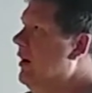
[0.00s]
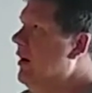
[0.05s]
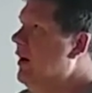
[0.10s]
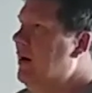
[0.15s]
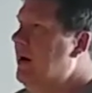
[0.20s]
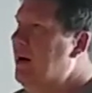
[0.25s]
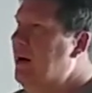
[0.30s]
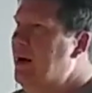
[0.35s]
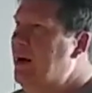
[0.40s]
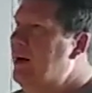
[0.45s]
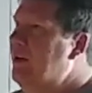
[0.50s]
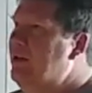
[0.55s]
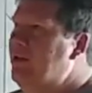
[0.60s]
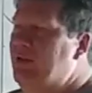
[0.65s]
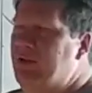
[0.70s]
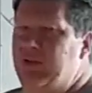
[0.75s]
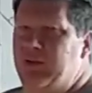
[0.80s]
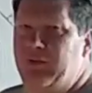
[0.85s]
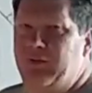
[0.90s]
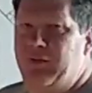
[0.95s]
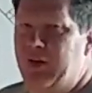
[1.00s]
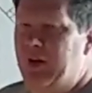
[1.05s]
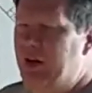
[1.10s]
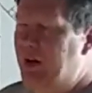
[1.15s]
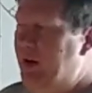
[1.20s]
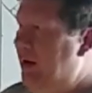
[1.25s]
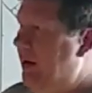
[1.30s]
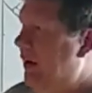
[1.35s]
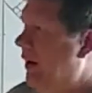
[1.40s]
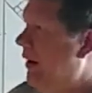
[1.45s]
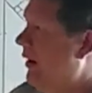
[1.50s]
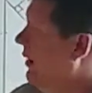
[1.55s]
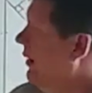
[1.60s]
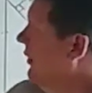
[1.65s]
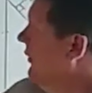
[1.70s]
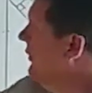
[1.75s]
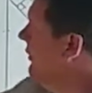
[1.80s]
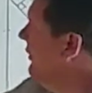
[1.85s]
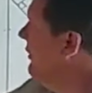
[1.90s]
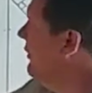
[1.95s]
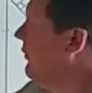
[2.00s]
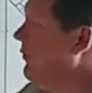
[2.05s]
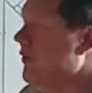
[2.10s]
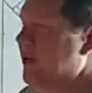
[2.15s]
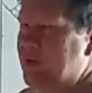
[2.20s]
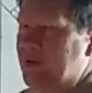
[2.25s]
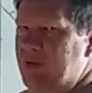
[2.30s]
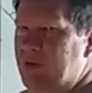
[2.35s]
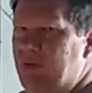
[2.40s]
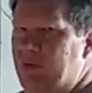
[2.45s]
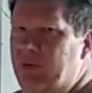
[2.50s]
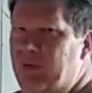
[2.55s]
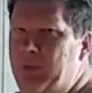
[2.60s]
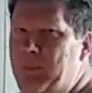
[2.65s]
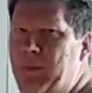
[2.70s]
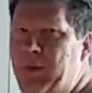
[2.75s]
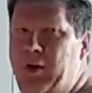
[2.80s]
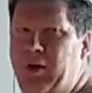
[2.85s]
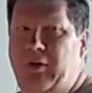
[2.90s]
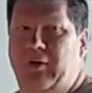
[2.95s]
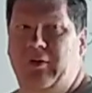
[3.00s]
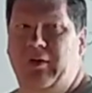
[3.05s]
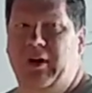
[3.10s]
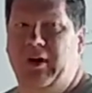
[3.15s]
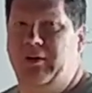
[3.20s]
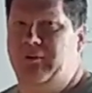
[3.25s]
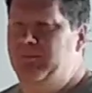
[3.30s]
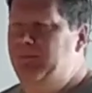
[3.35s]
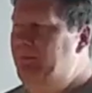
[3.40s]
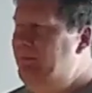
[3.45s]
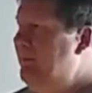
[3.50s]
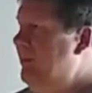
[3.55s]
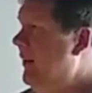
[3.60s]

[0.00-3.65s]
against a divisional opponent.